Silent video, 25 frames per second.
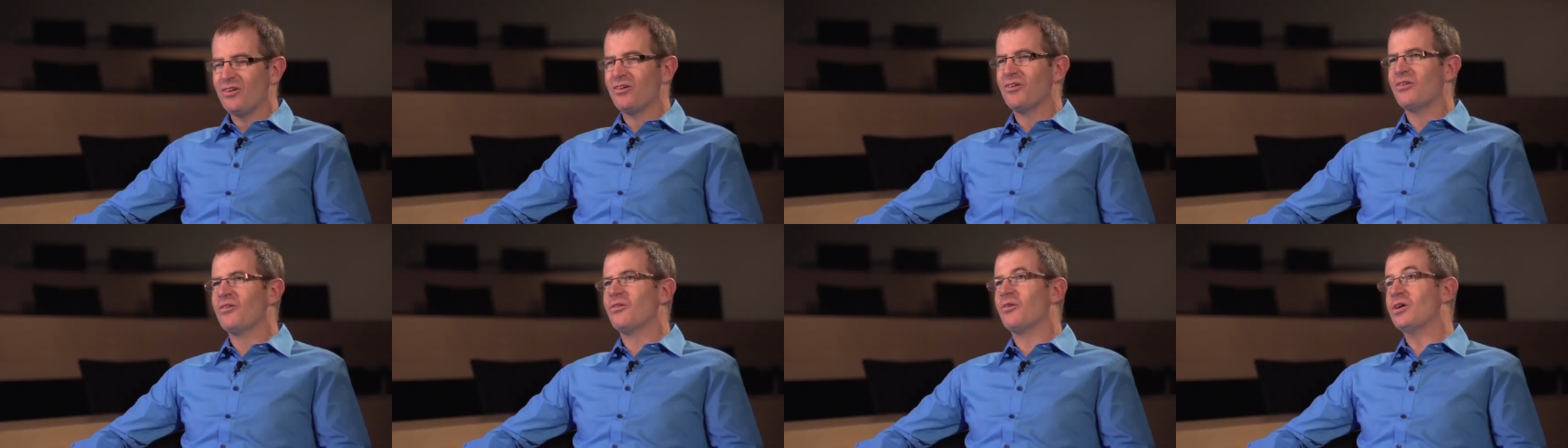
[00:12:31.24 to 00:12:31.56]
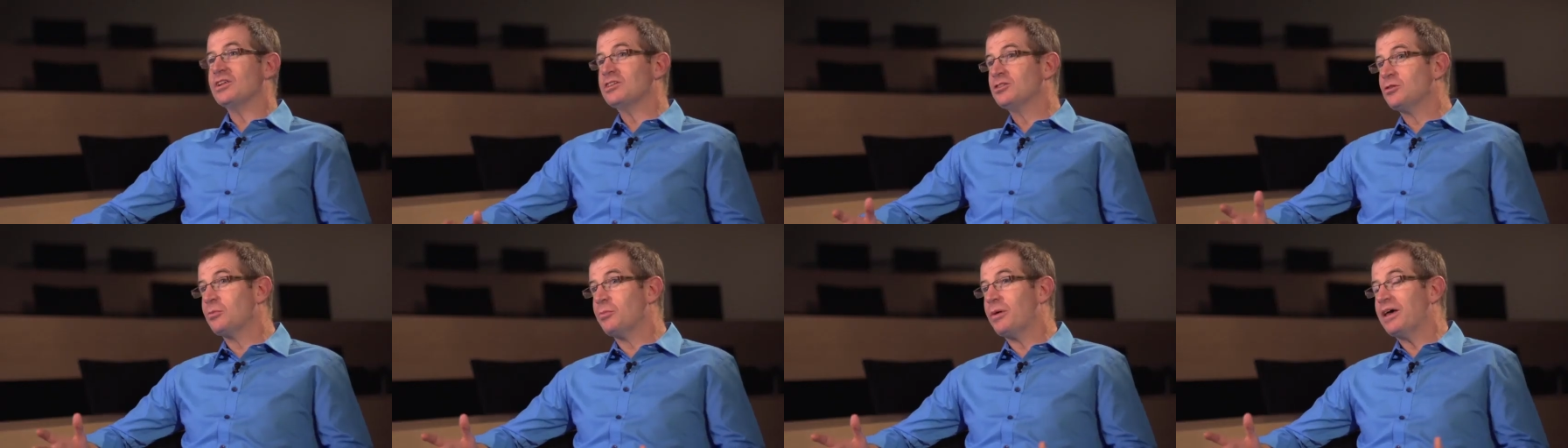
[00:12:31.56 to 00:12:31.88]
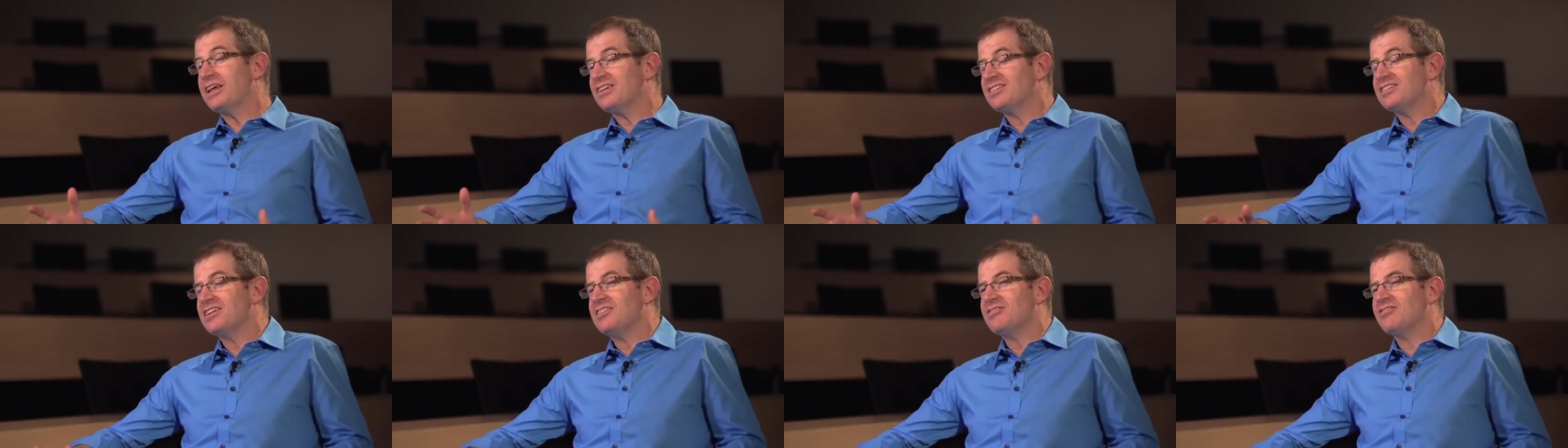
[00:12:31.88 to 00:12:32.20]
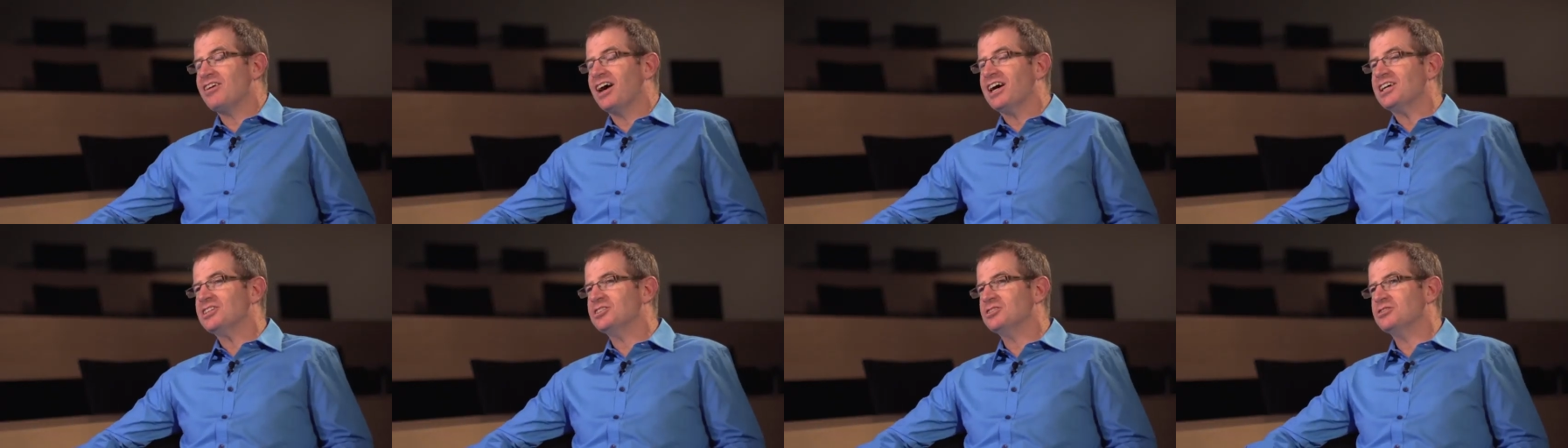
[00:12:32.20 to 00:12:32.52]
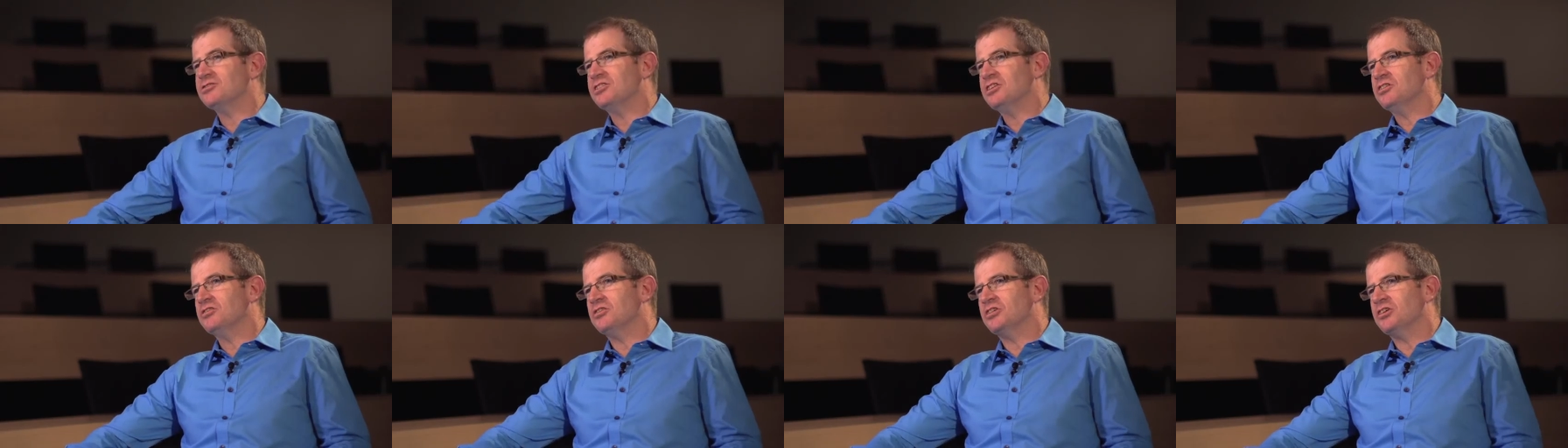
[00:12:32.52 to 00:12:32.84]
What's the best advice you've
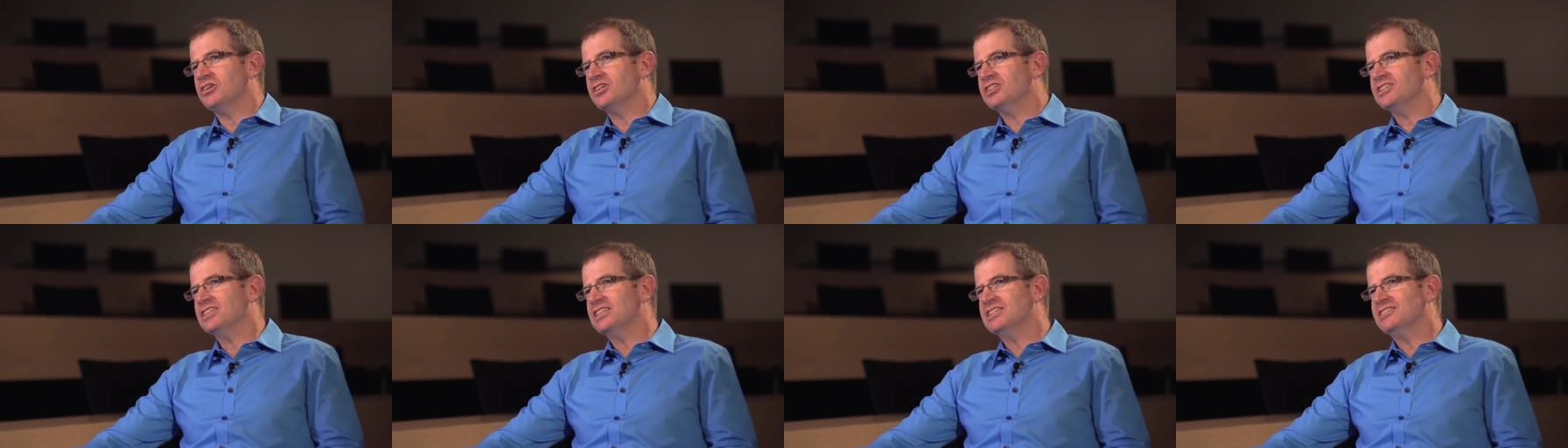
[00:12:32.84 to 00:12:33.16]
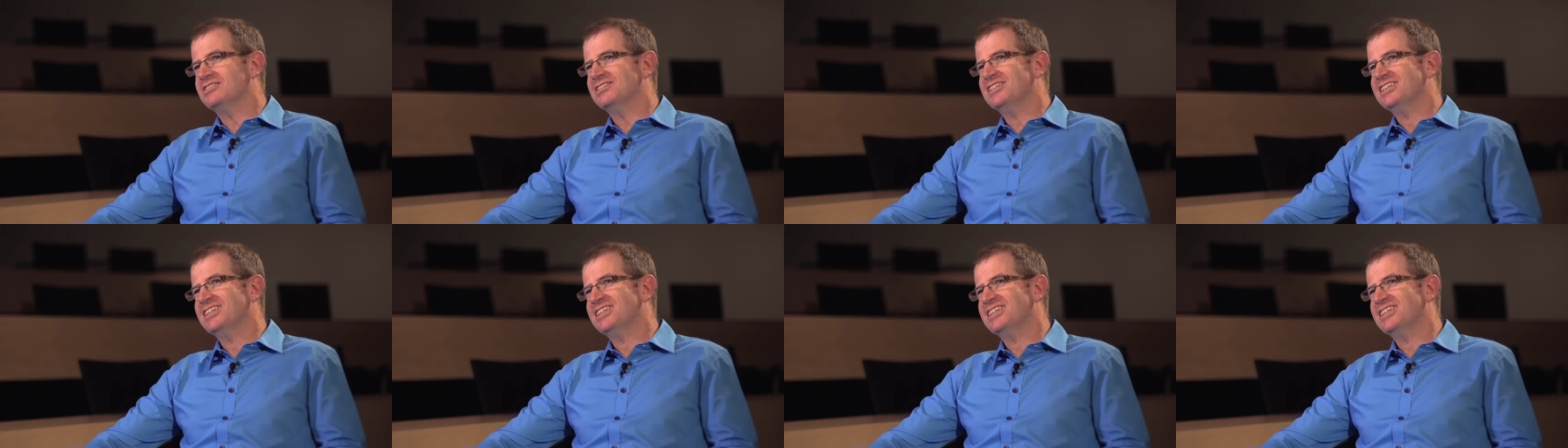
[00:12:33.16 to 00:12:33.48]
ever received?